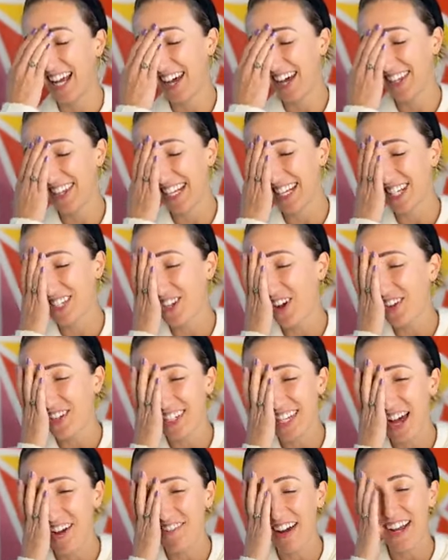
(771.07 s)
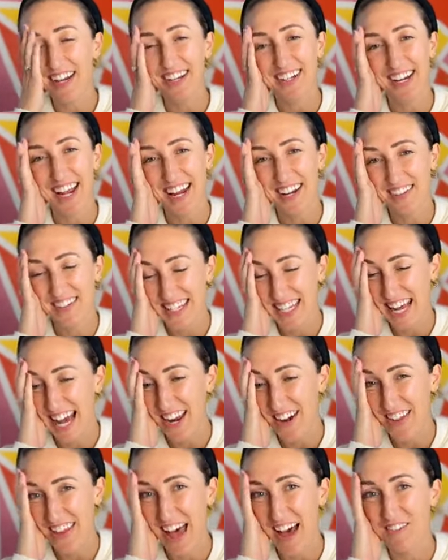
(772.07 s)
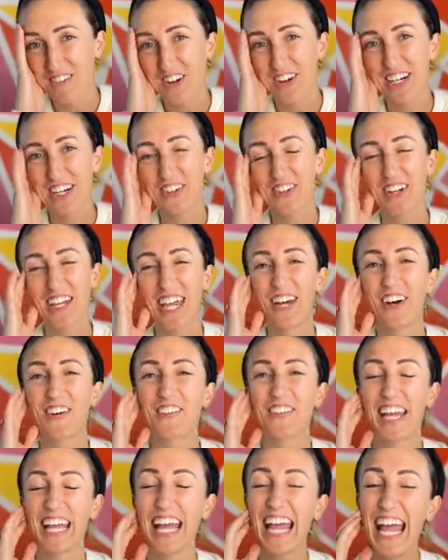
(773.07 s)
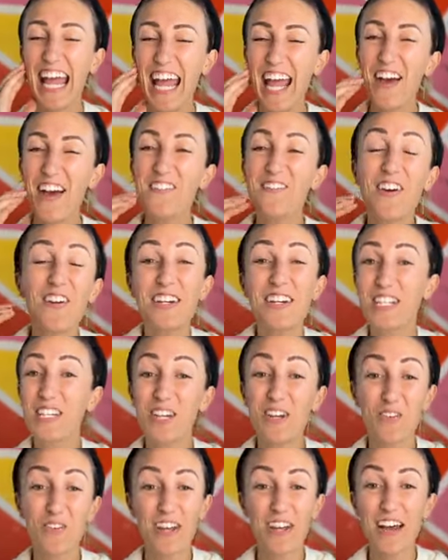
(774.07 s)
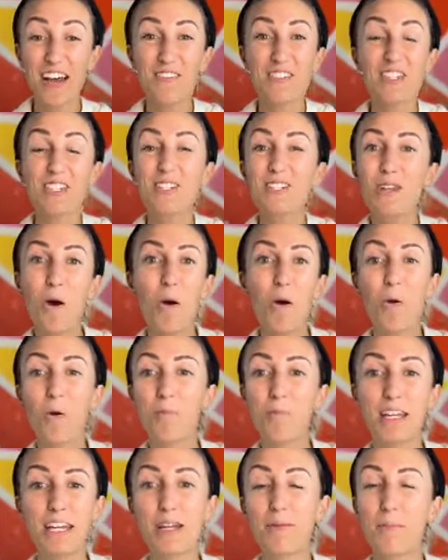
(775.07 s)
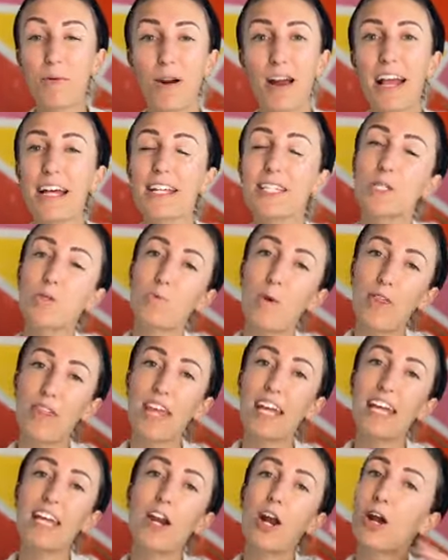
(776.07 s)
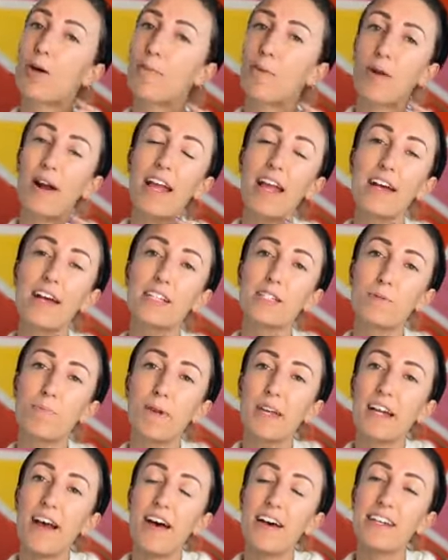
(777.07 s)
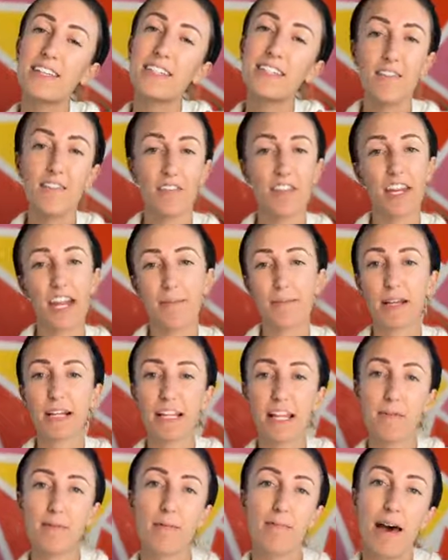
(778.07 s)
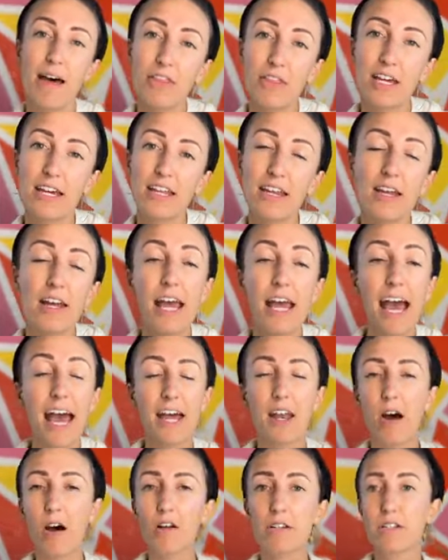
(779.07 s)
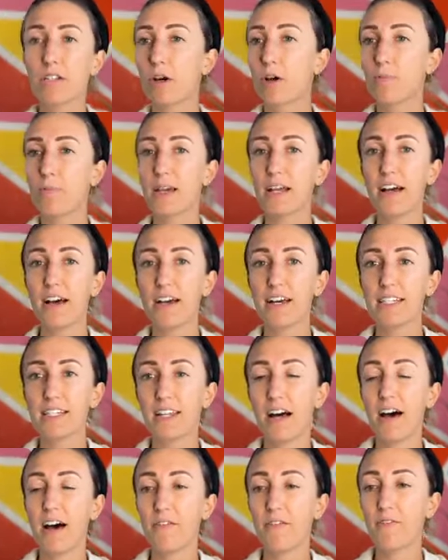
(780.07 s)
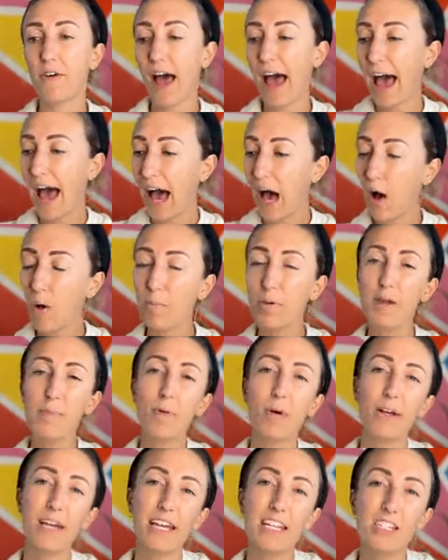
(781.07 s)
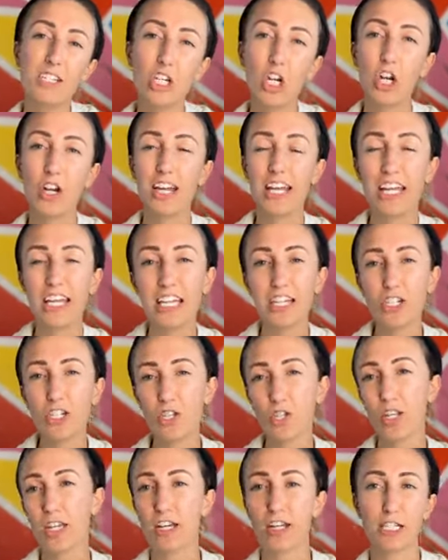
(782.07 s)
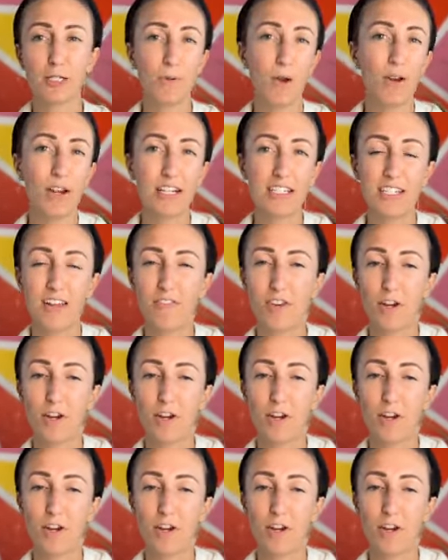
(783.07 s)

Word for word: like don't tell my creative designer that morgan will kill me but we do we have so many brands within our brand because of the name and claim it method and also because of how people enter into the experience of your